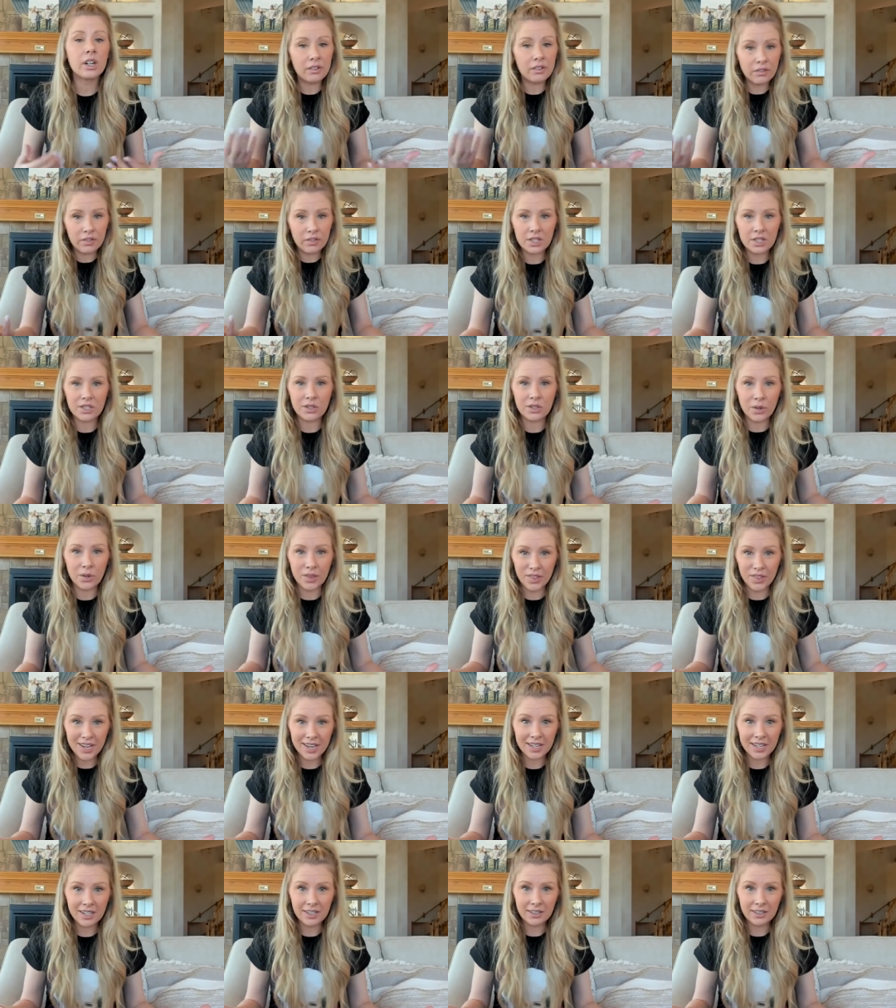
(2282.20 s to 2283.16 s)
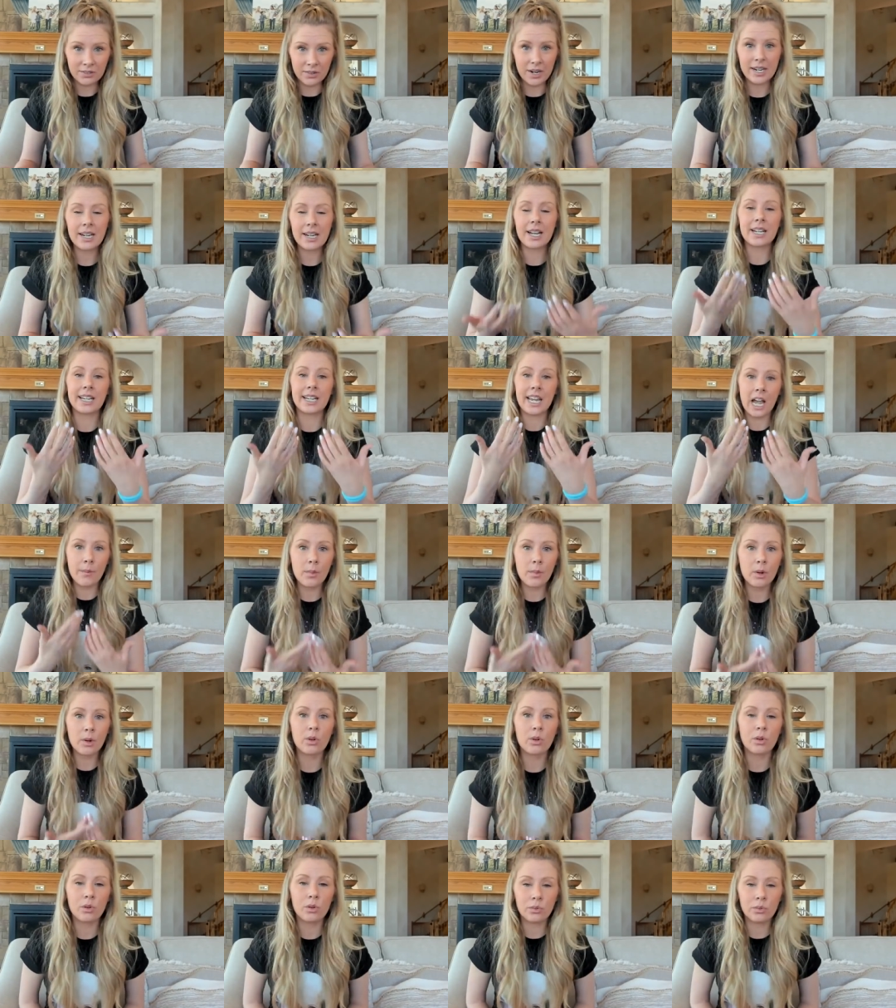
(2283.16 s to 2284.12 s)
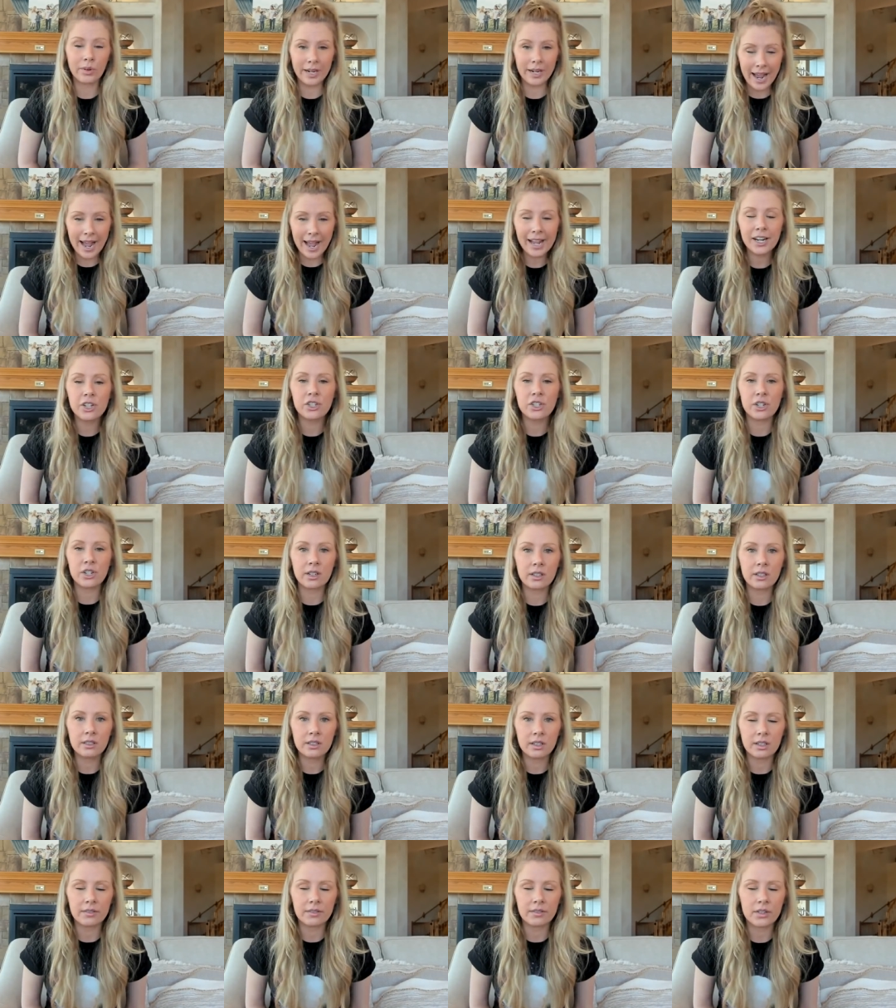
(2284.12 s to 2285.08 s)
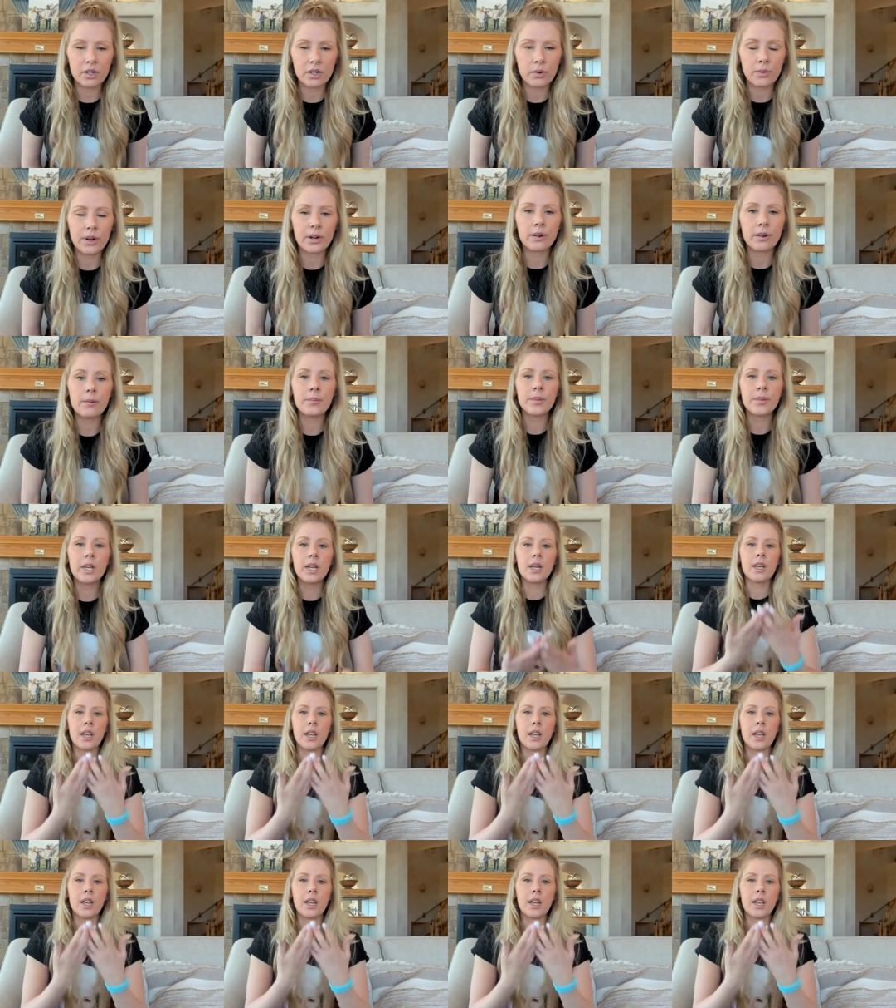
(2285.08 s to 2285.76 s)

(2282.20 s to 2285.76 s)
physical thing, right? A chemical reaction, if you will.